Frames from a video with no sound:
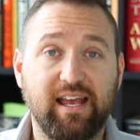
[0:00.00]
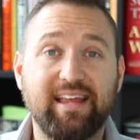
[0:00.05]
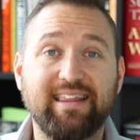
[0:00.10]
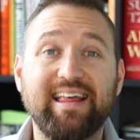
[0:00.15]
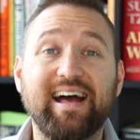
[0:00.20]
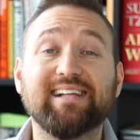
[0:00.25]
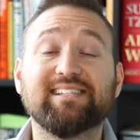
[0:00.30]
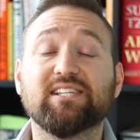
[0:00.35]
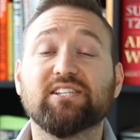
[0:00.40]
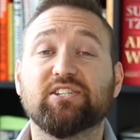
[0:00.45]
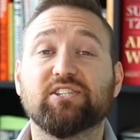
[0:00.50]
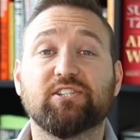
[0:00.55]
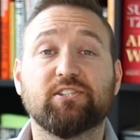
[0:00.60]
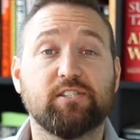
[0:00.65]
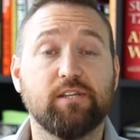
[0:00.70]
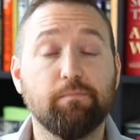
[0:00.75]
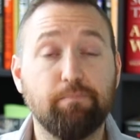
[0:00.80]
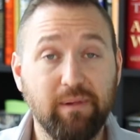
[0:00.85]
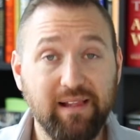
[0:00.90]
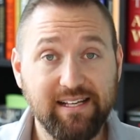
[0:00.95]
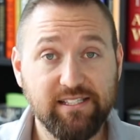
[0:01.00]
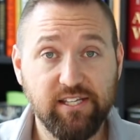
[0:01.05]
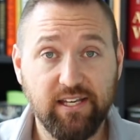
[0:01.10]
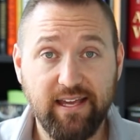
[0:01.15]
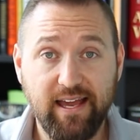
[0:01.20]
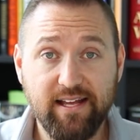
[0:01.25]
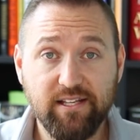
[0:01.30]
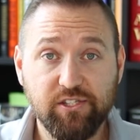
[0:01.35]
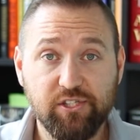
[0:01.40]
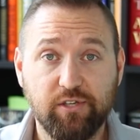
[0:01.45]
And that's as simple as it
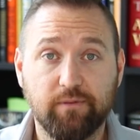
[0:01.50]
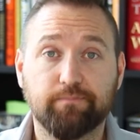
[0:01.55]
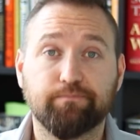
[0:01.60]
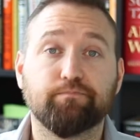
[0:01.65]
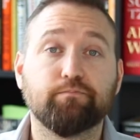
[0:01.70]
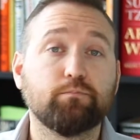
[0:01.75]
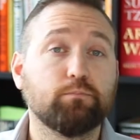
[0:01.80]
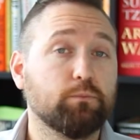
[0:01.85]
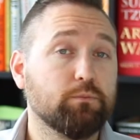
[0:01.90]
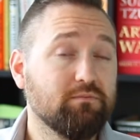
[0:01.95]
gets